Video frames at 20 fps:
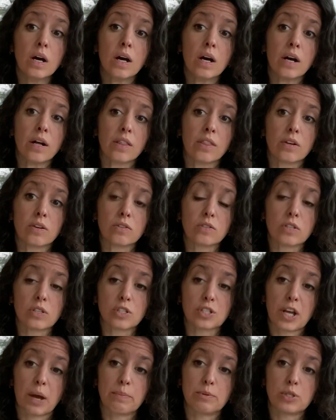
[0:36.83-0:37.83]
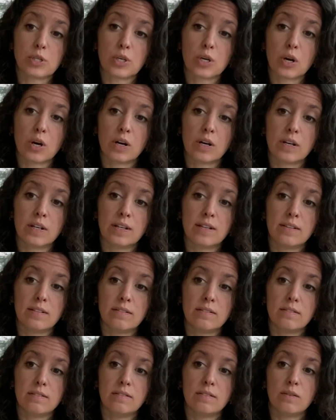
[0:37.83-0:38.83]
there's a chapter
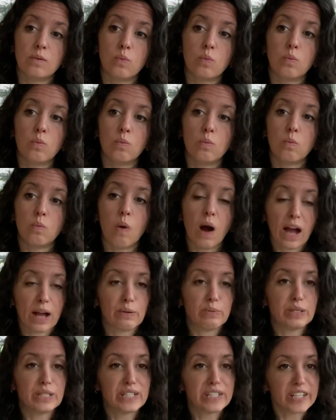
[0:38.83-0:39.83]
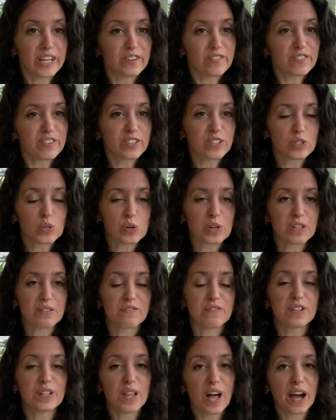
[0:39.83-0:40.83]
on why we suffer, sort of the
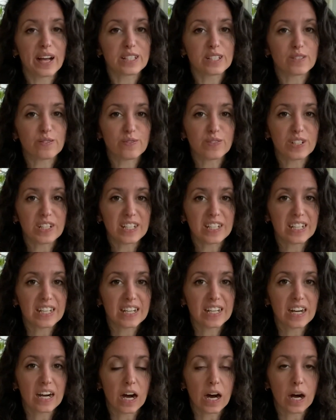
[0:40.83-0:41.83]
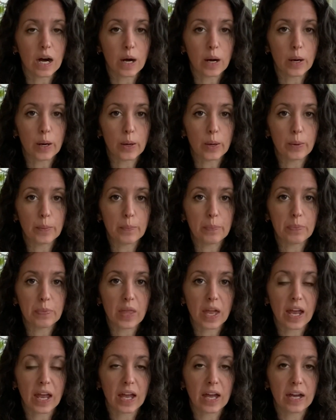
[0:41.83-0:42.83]
philosophy,
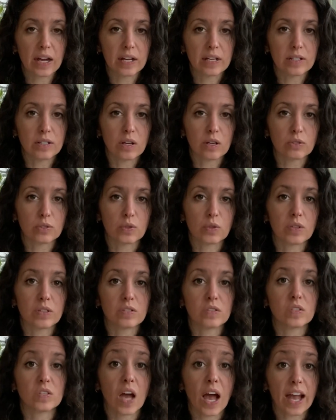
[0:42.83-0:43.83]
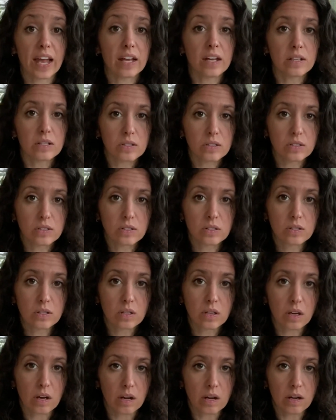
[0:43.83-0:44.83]
and also the science
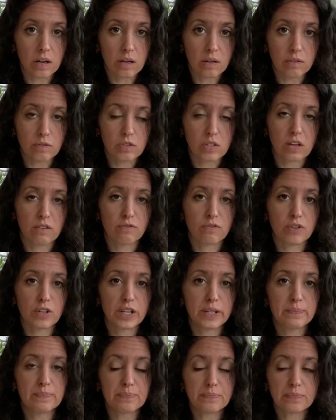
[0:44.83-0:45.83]
of suffering,